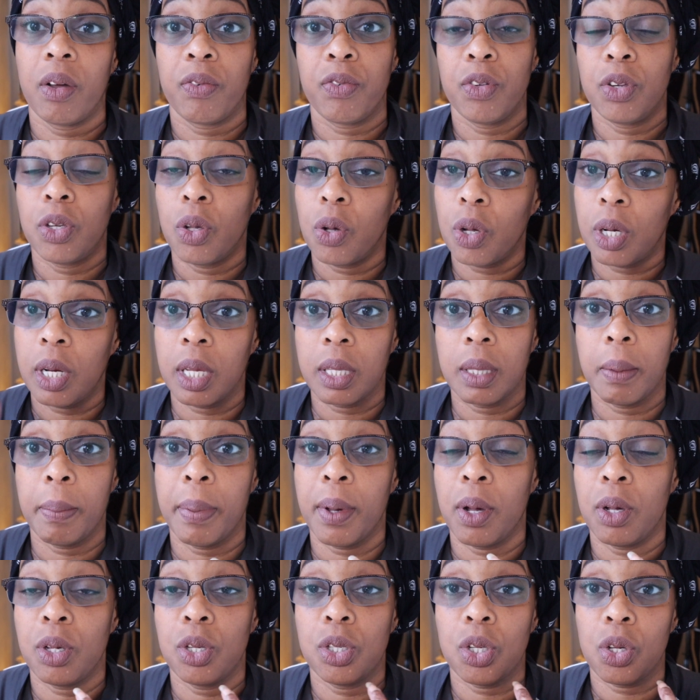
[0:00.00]
If you don't click the
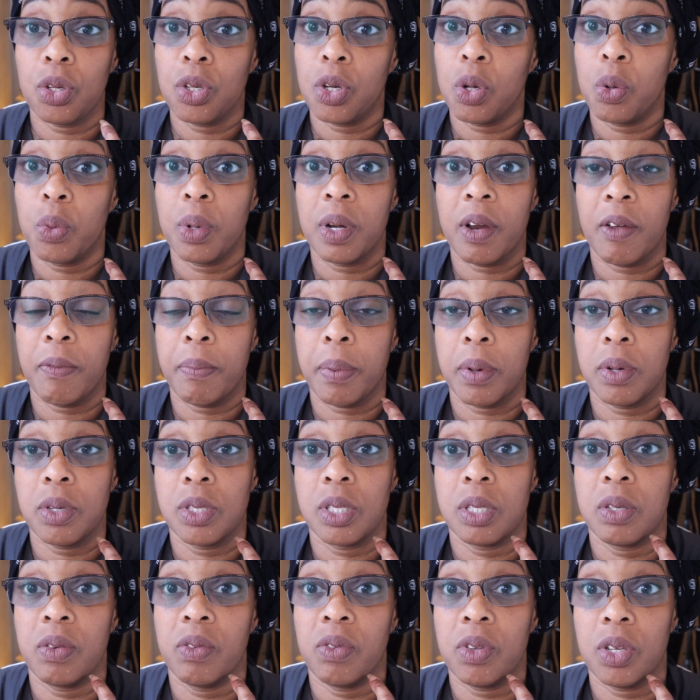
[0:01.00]
bell, you don't know when I've
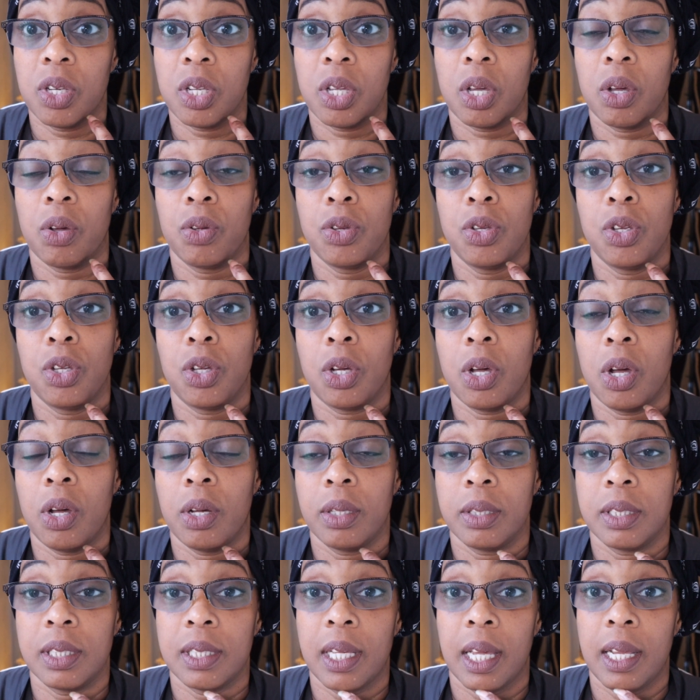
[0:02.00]
posted a video, and you
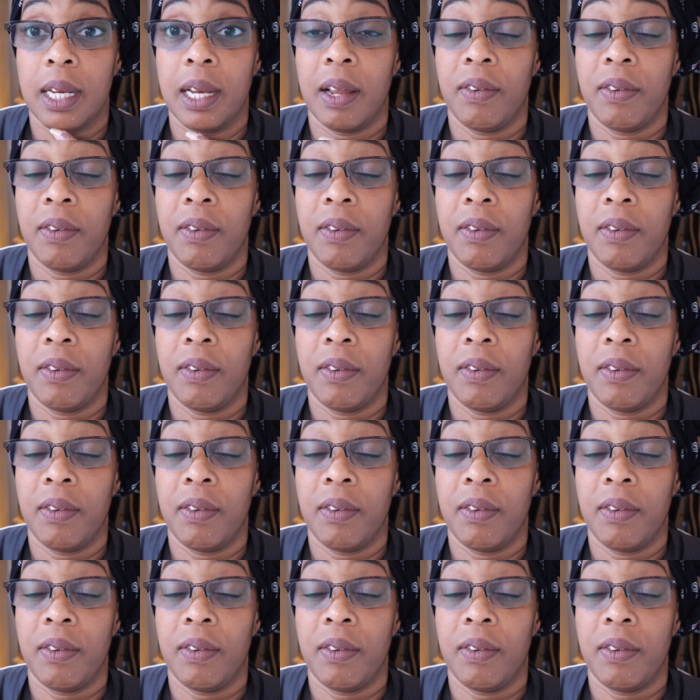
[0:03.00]
can't say